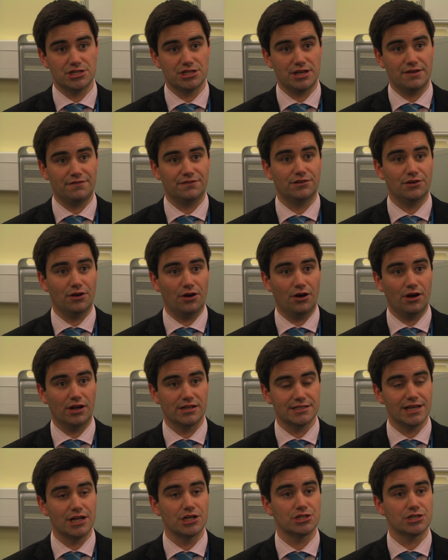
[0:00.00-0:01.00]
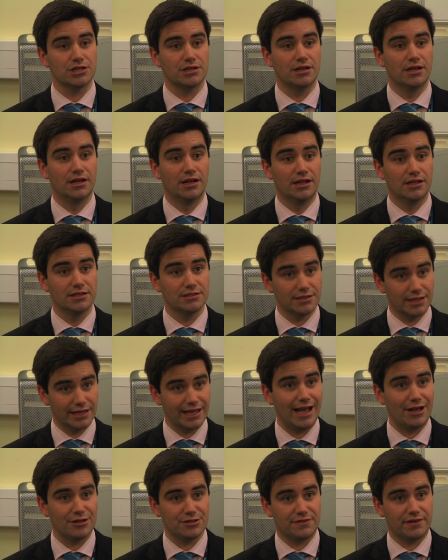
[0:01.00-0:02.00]
shift our attention to the
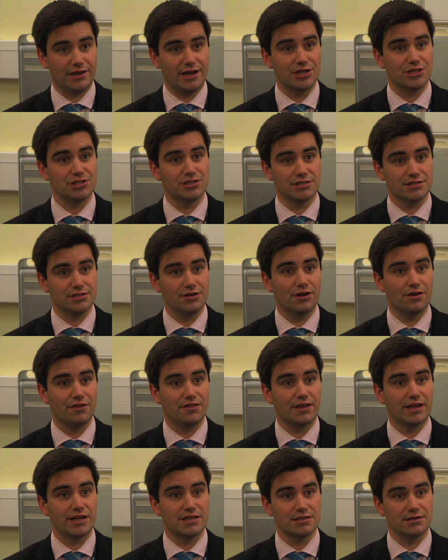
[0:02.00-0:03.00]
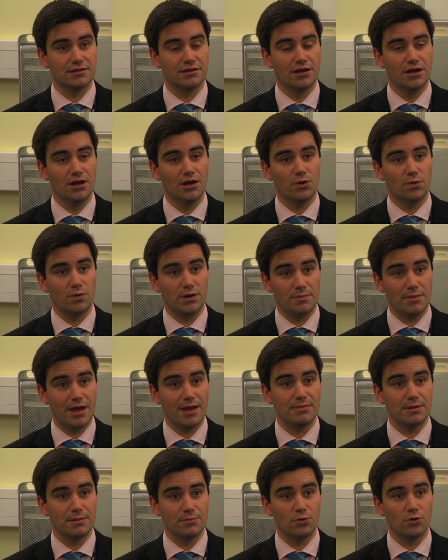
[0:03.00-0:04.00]
calcification side of things, and we
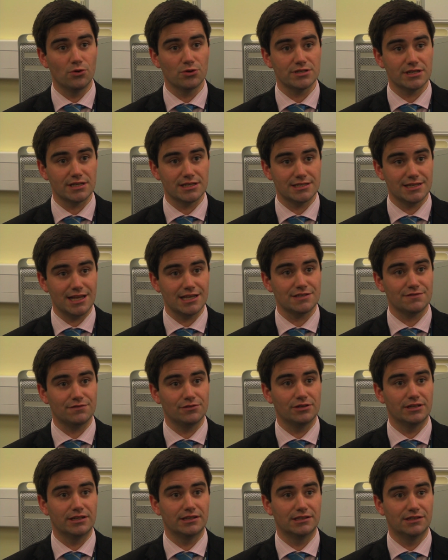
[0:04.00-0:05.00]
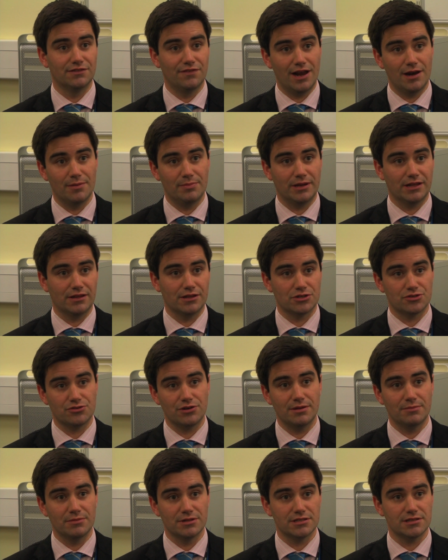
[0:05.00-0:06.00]
may be more successful in developing the
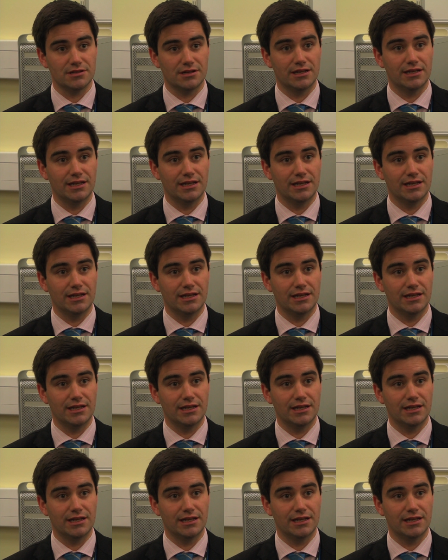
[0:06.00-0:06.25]
treatments that